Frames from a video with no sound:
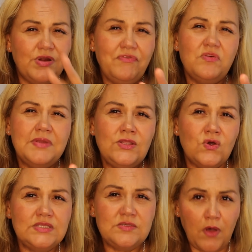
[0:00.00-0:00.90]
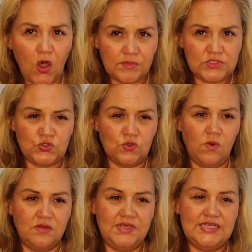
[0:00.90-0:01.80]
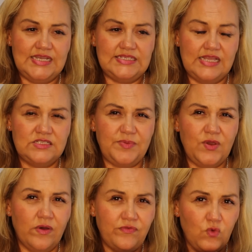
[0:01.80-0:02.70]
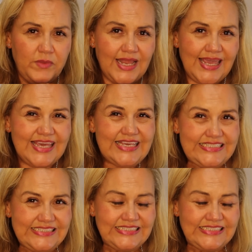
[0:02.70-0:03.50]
Preferably not a department store one because that tends to be quite formulaic.